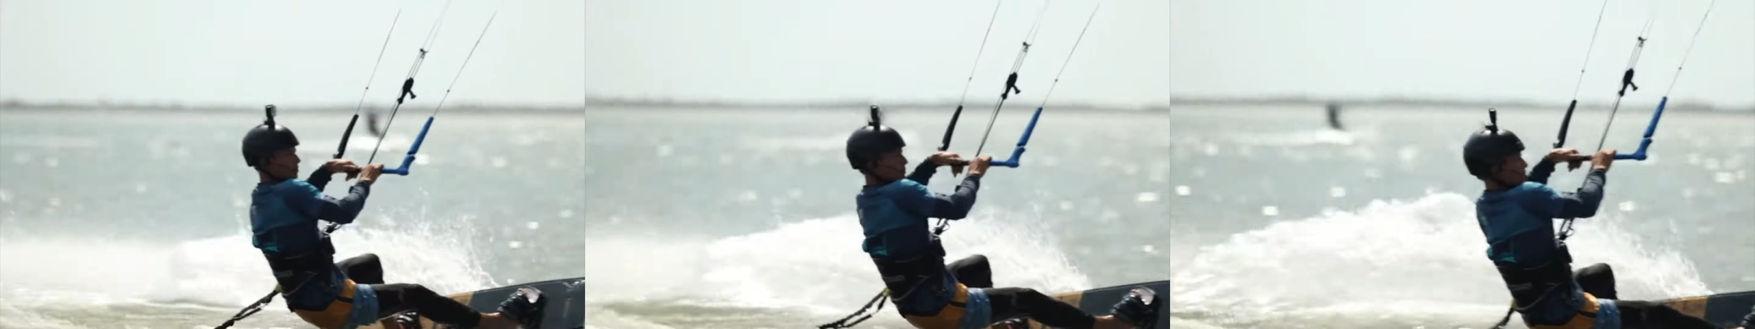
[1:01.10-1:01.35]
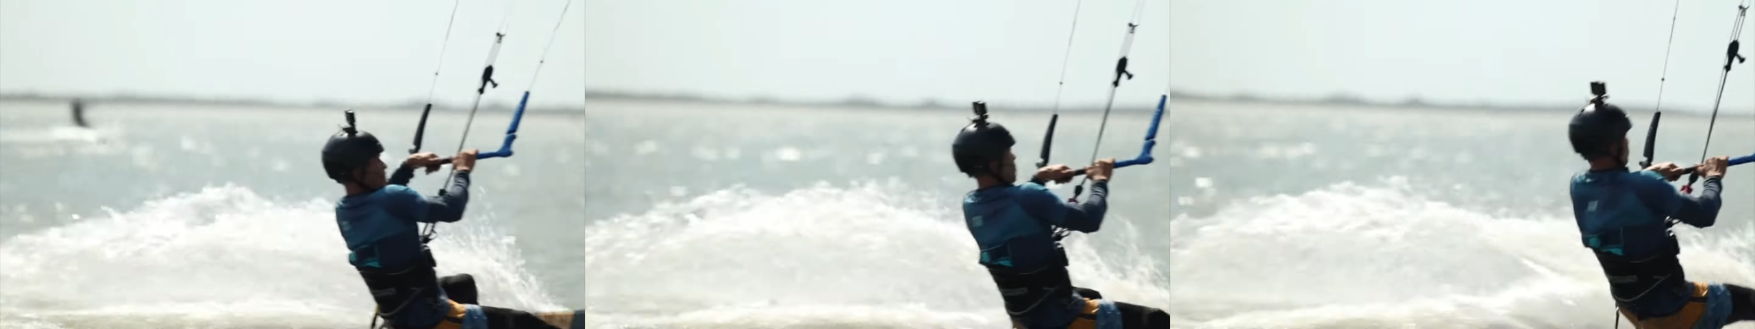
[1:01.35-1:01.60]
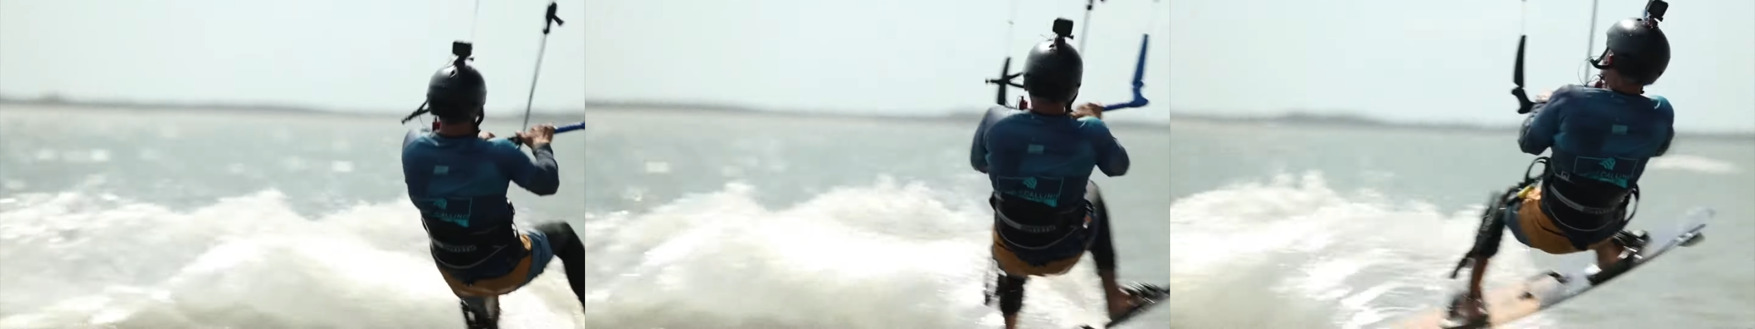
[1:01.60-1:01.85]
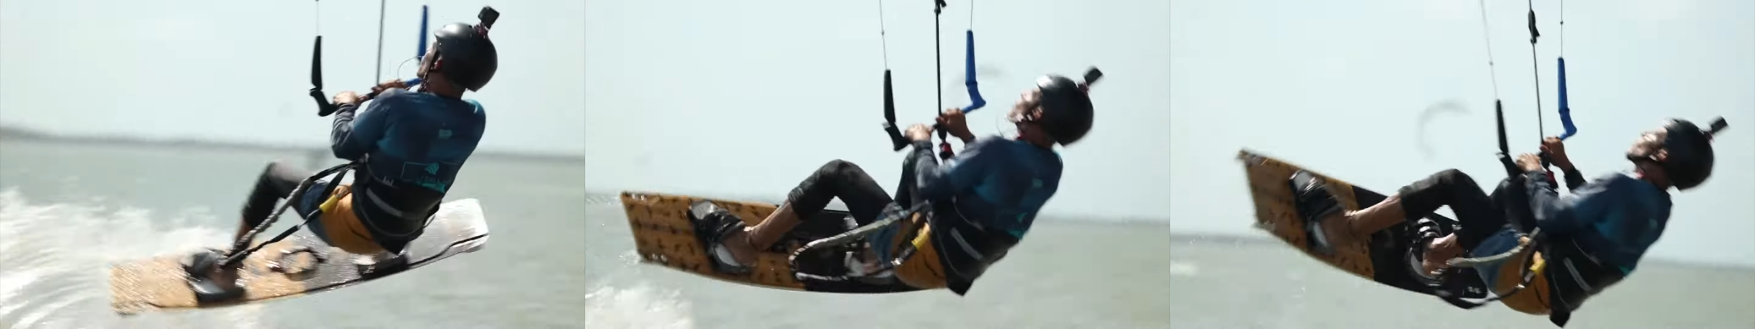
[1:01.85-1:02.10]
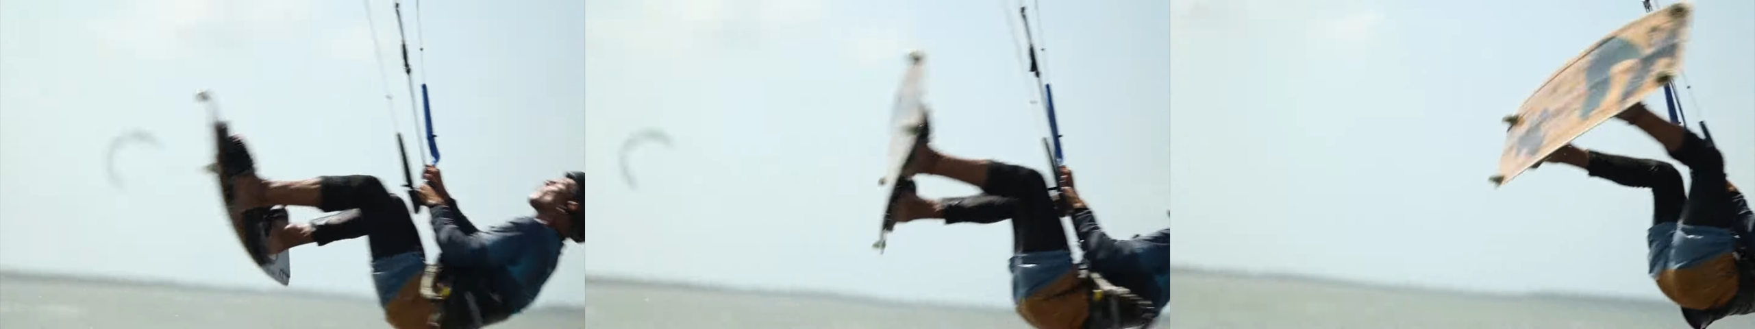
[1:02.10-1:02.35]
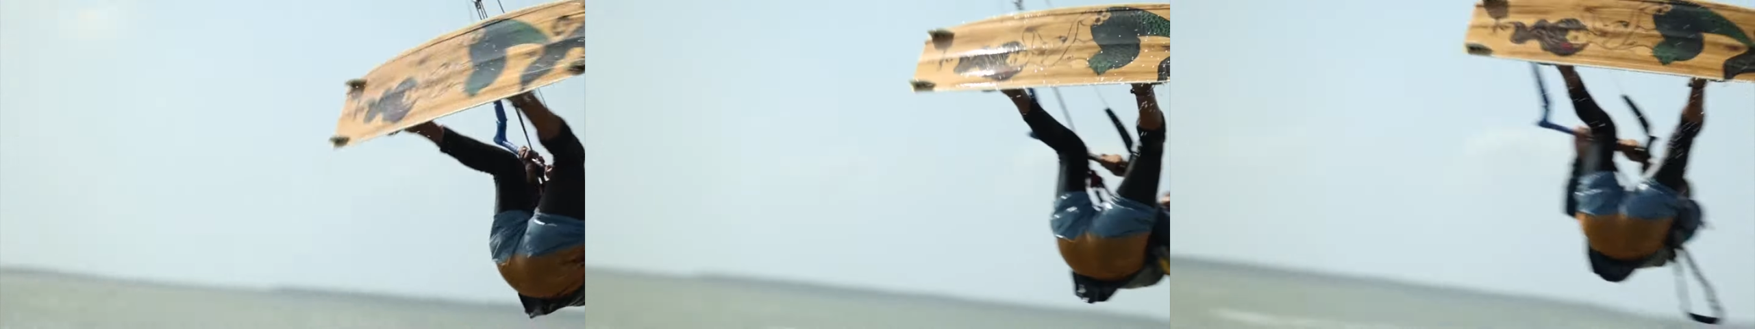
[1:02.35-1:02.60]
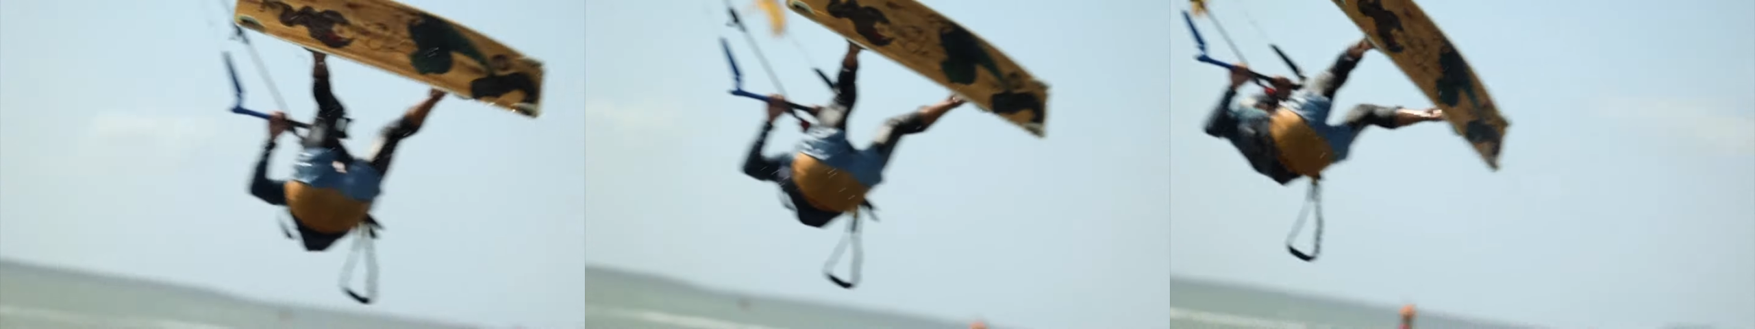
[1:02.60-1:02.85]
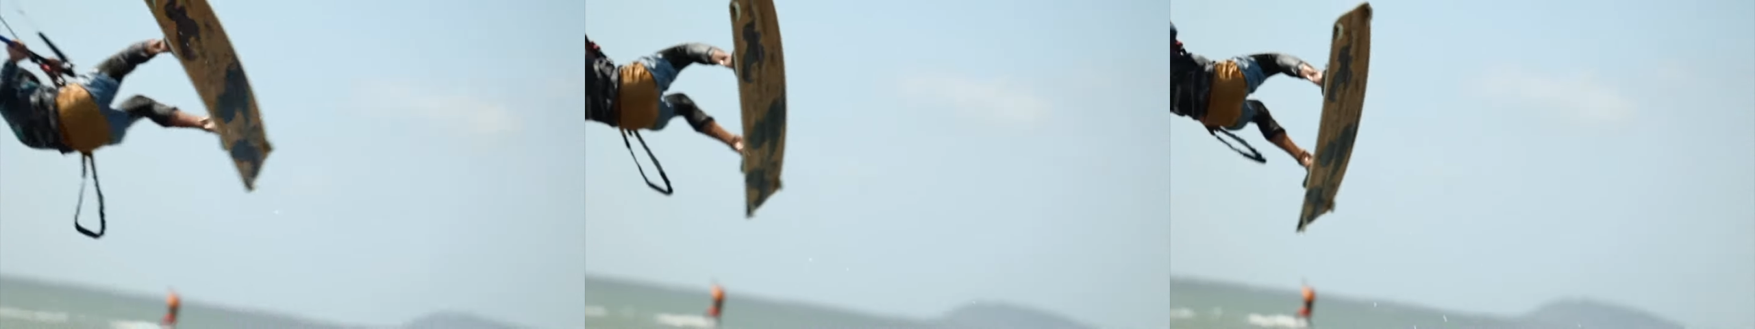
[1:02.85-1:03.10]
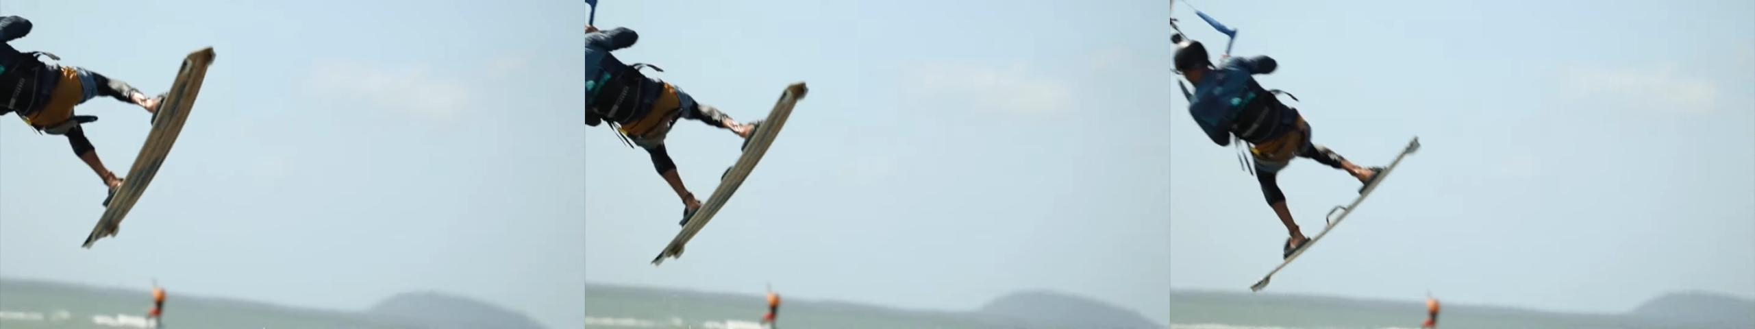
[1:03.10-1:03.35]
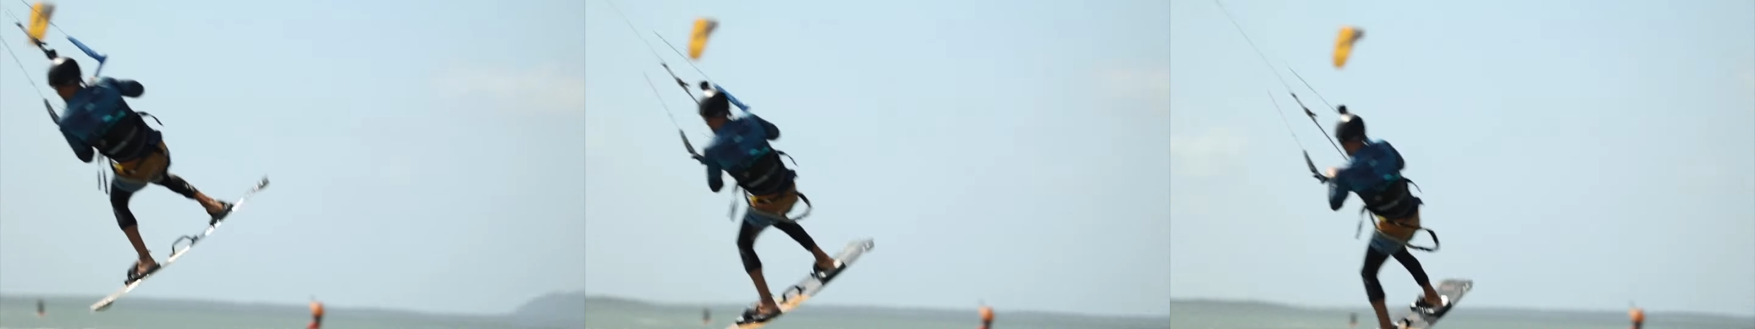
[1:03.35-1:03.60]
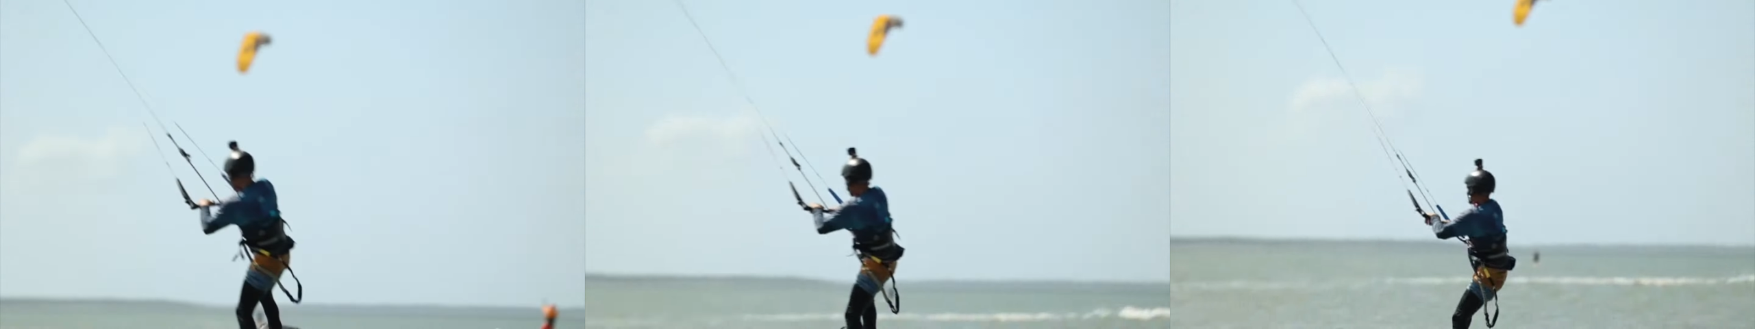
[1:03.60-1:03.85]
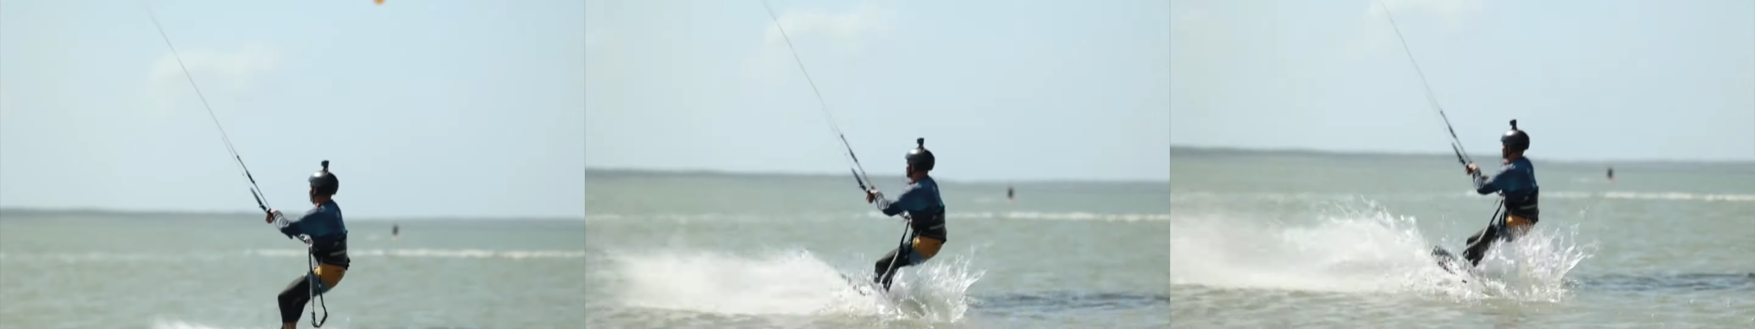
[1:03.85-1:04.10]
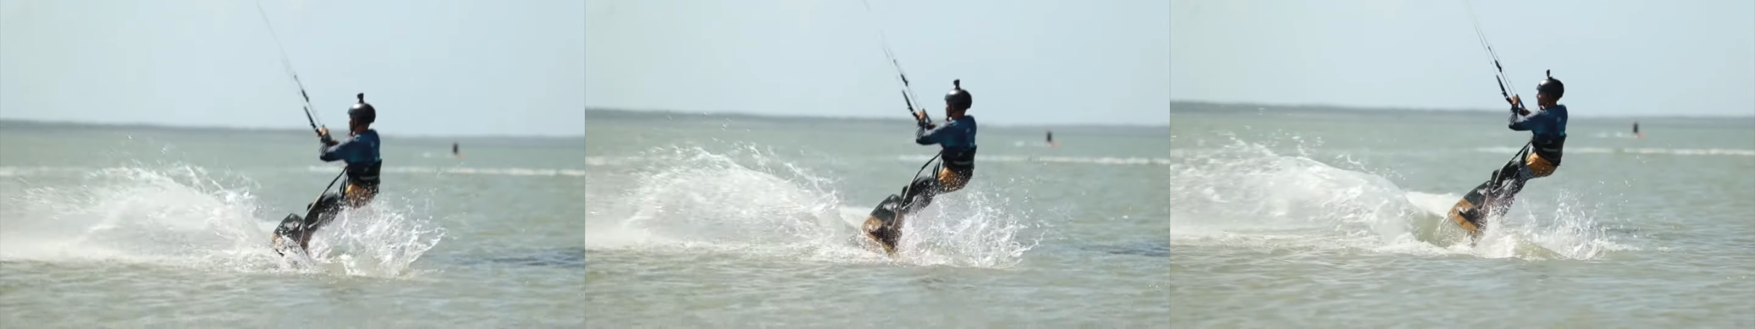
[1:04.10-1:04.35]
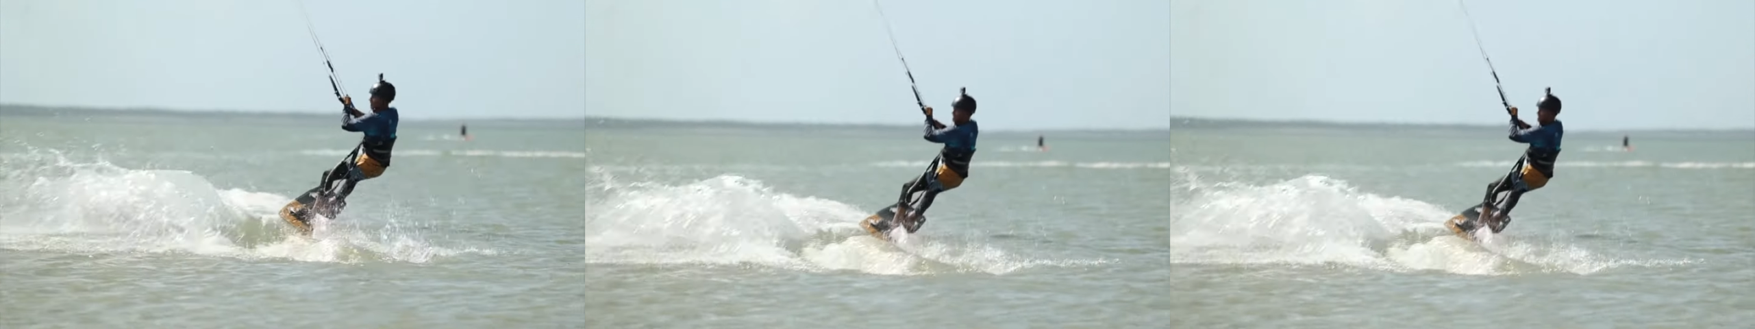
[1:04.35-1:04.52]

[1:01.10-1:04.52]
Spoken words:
[unreadable: no face in view]